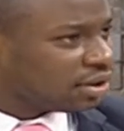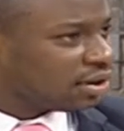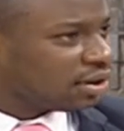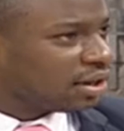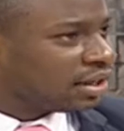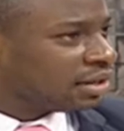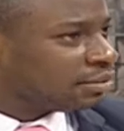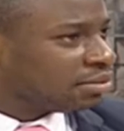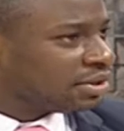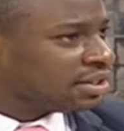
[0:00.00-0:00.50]

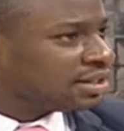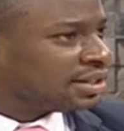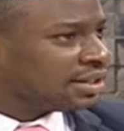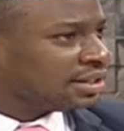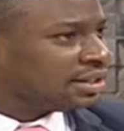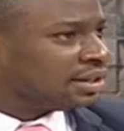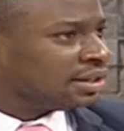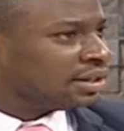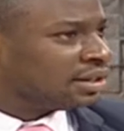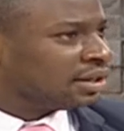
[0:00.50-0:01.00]

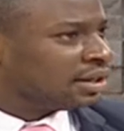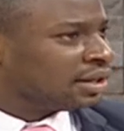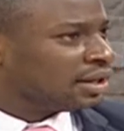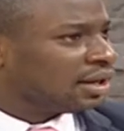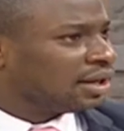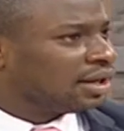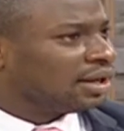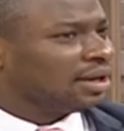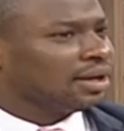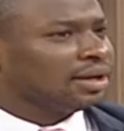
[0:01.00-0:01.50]
ABCD. Yeah.
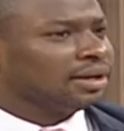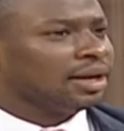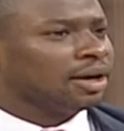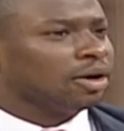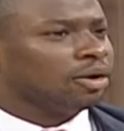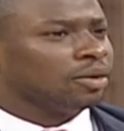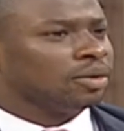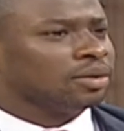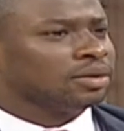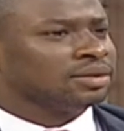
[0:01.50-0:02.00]

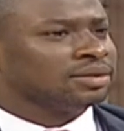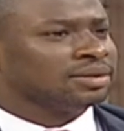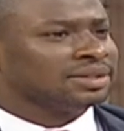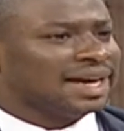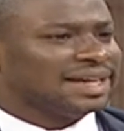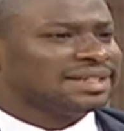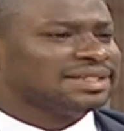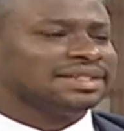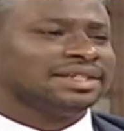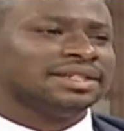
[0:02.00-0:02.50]
Now,
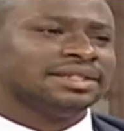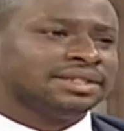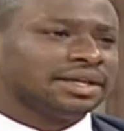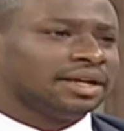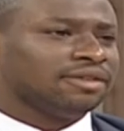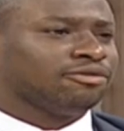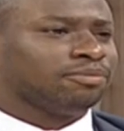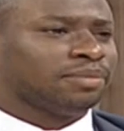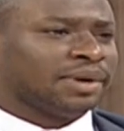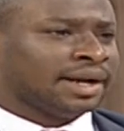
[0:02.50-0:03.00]
that in
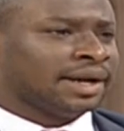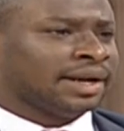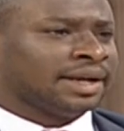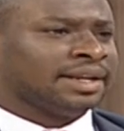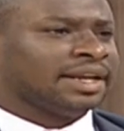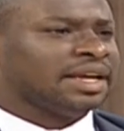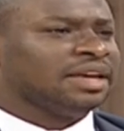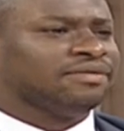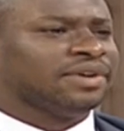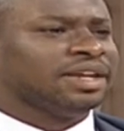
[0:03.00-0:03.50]
itself,
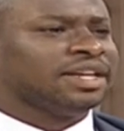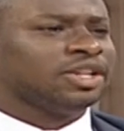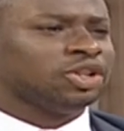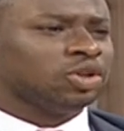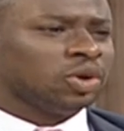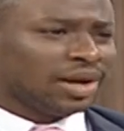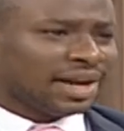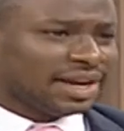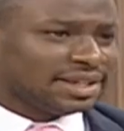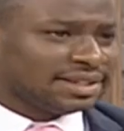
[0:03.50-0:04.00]
Brian, even in
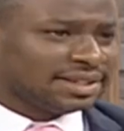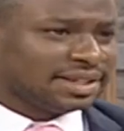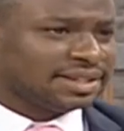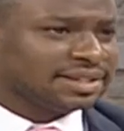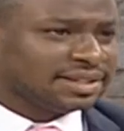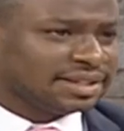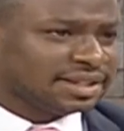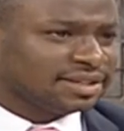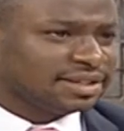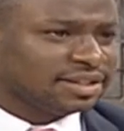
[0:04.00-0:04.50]
your right
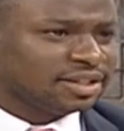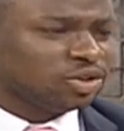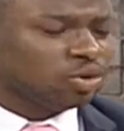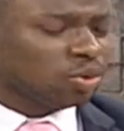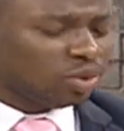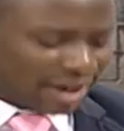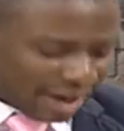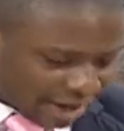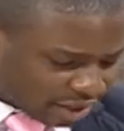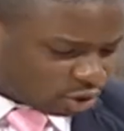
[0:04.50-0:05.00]
senses, you
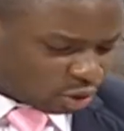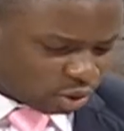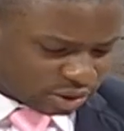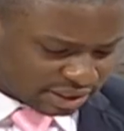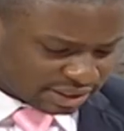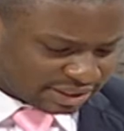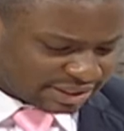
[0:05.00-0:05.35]
cannot,